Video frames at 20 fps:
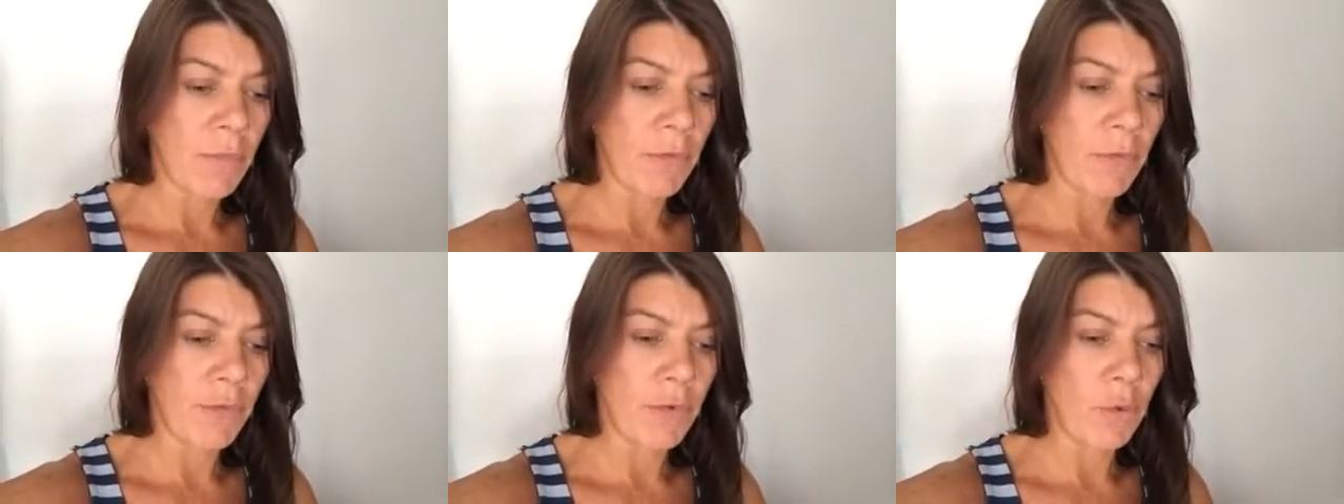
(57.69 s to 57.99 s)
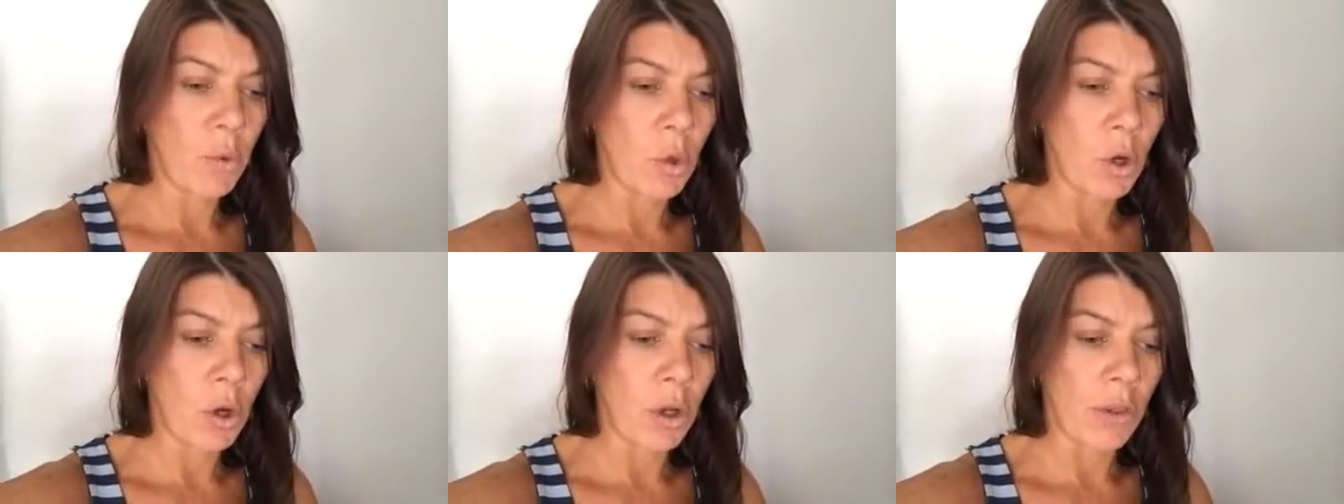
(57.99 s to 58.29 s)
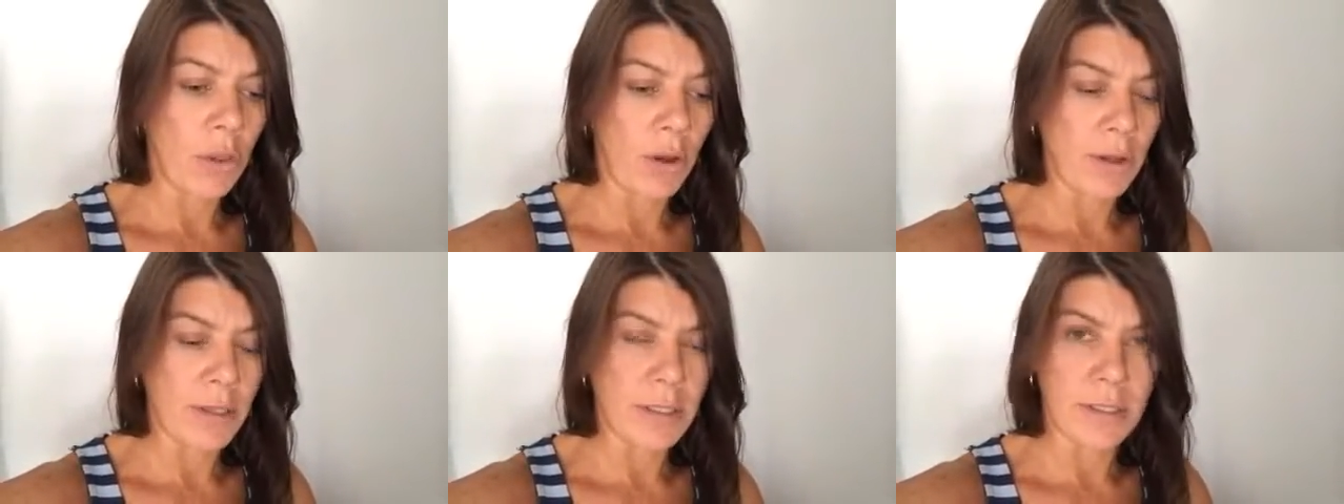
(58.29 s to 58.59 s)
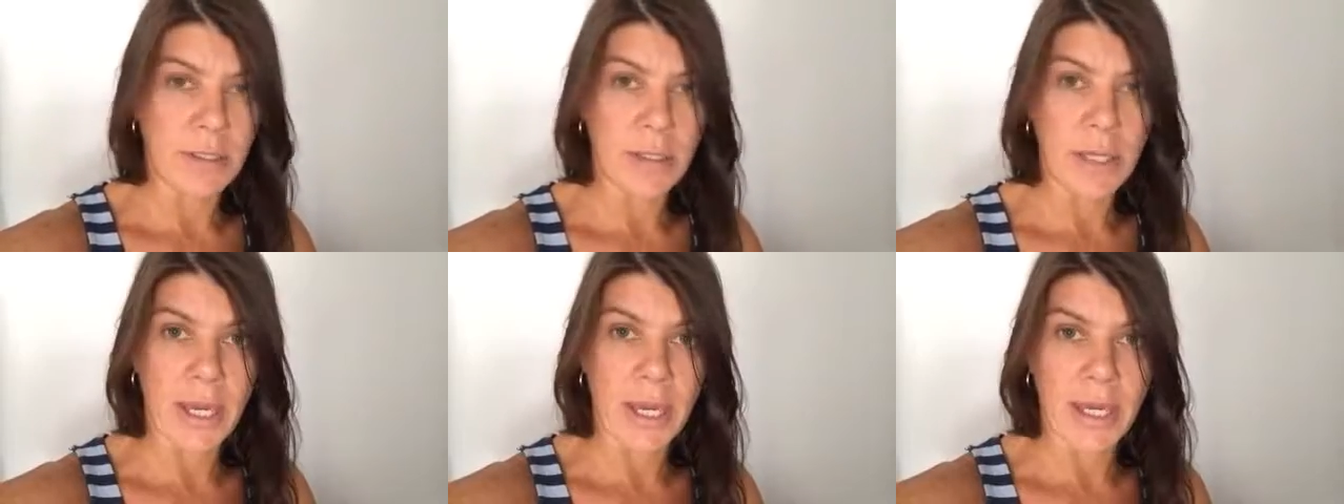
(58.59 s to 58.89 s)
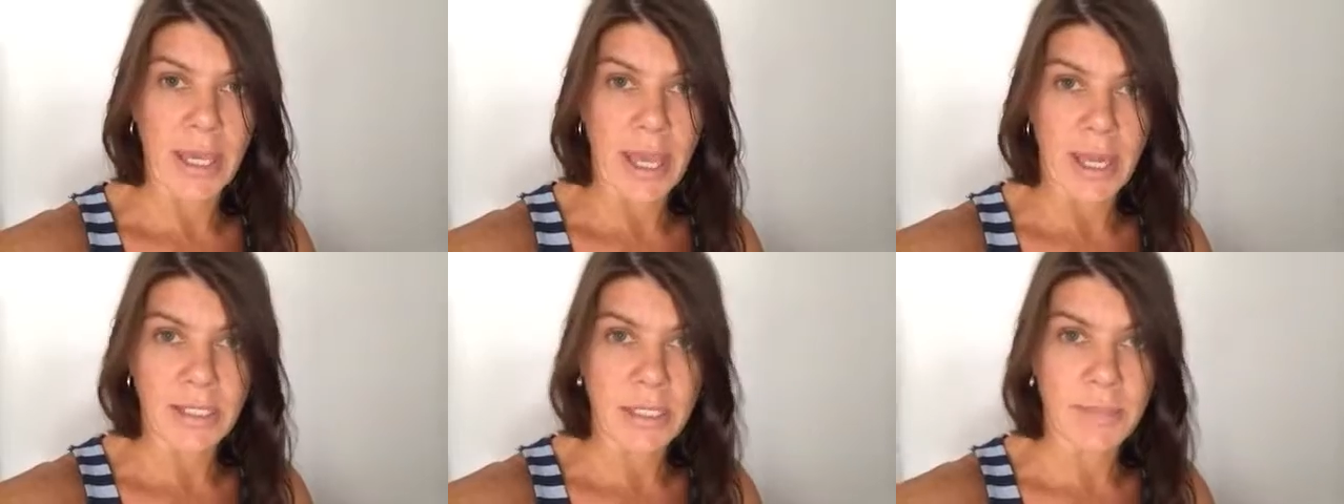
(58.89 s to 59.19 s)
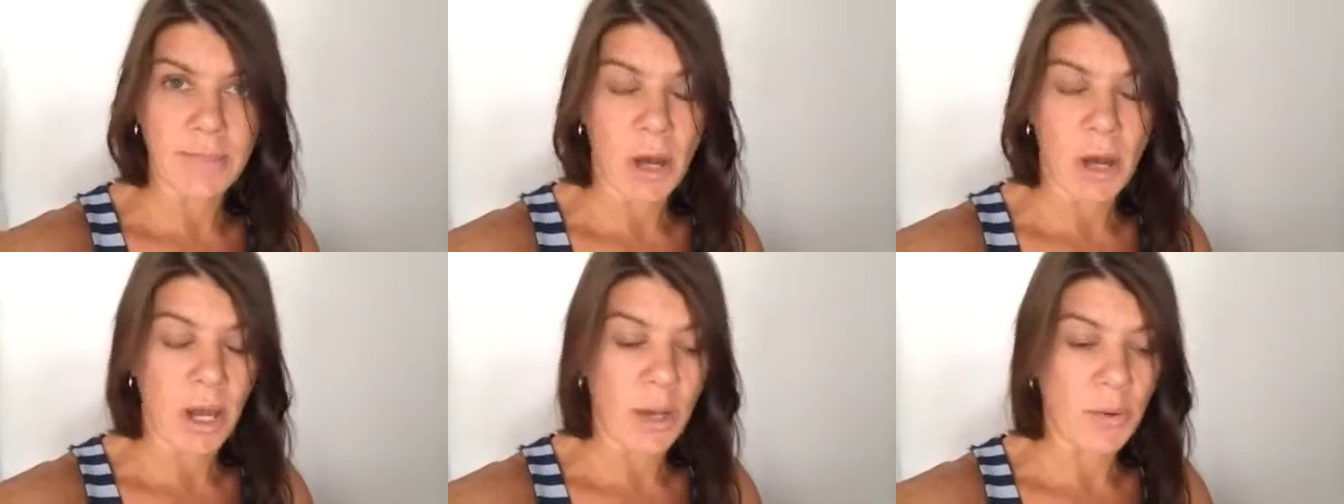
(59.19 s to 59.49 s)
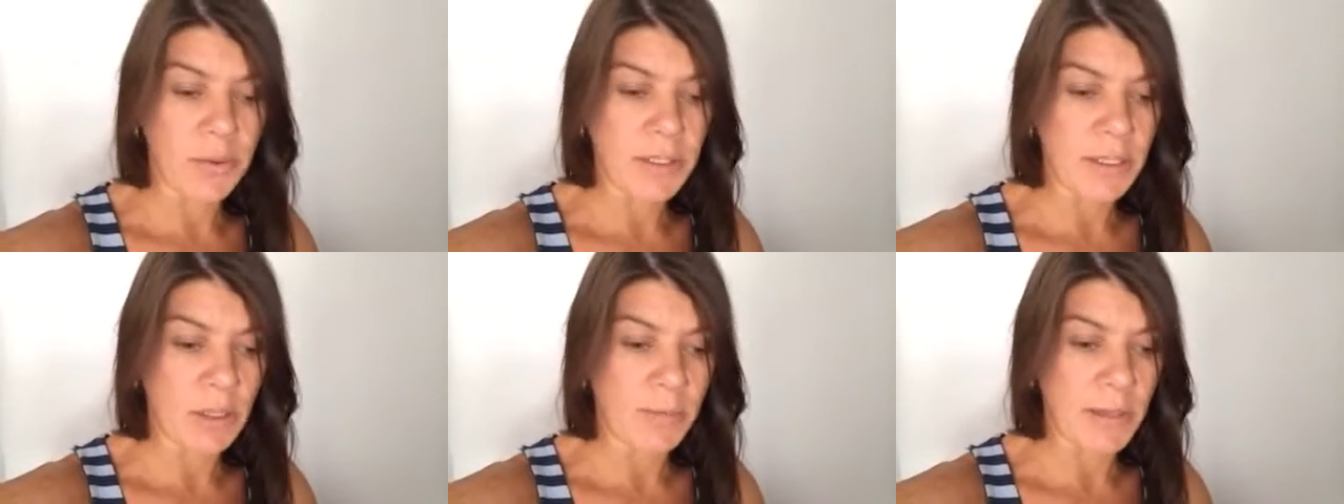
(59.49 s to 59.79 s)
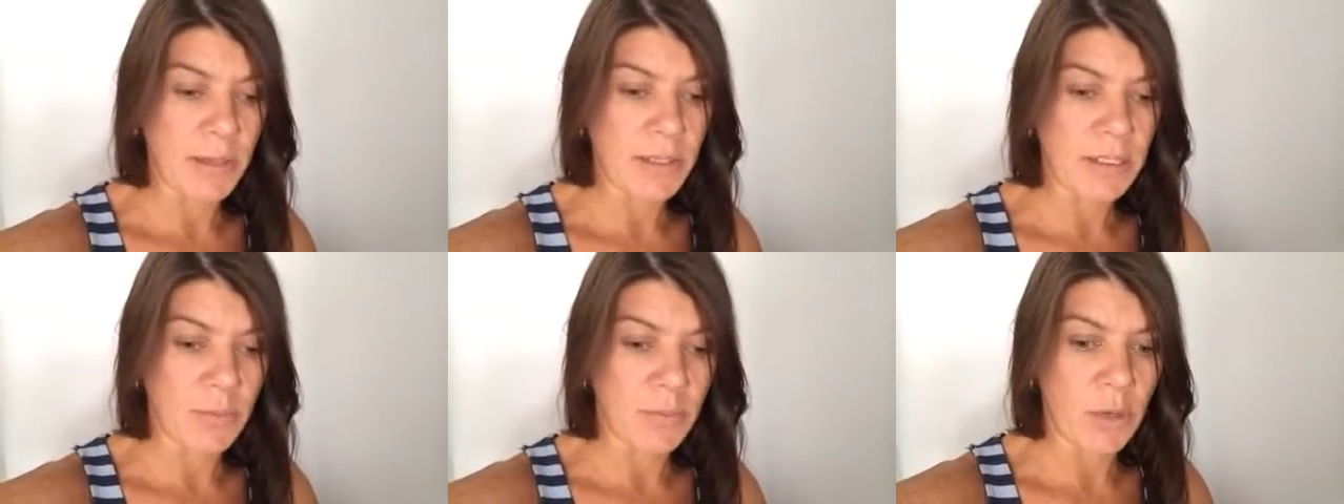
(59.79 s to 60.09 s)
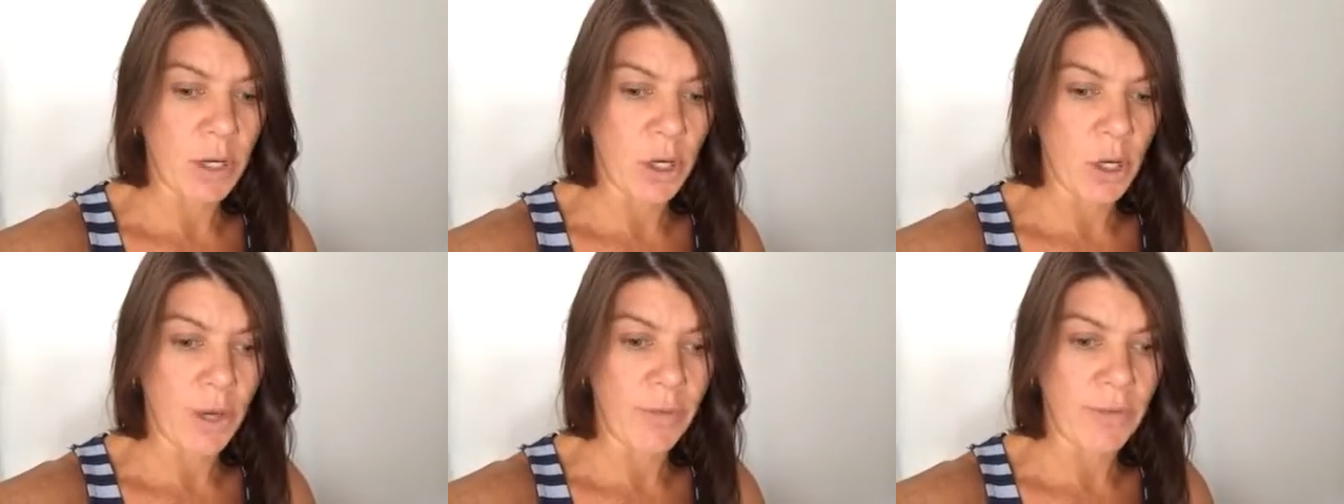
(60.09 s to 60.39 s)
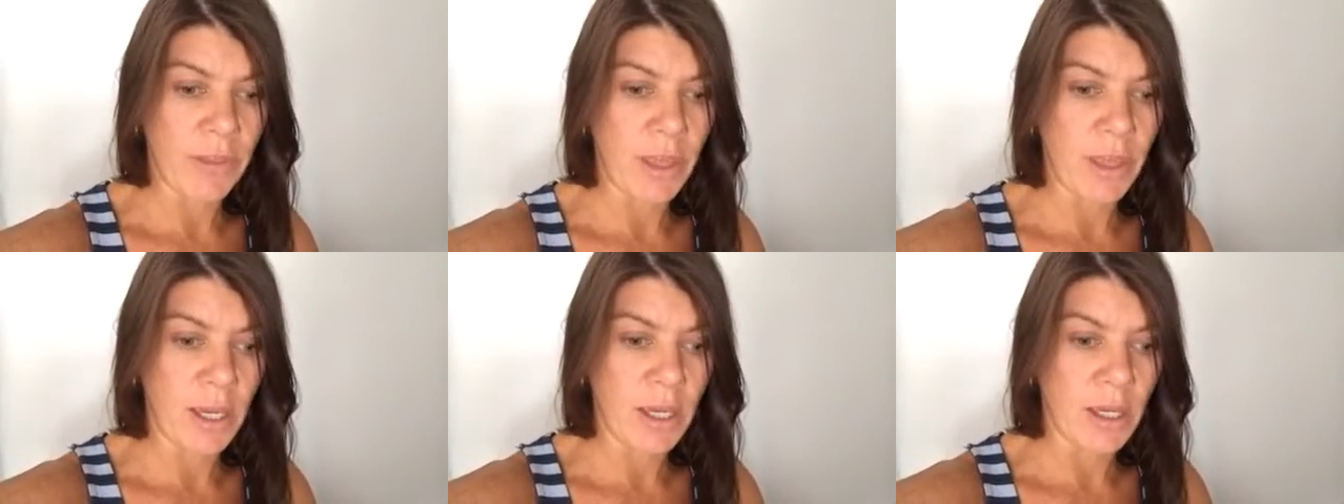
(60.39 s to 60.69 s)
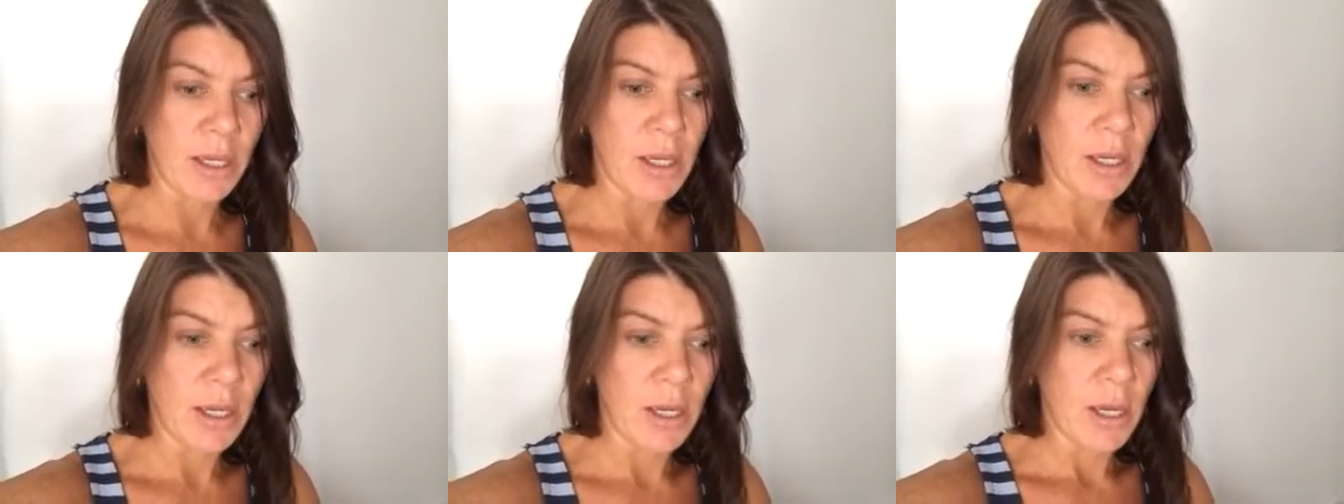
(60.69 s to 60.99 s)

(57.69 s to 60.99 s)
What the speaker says: For those that count in miles, it'll be somewhere over the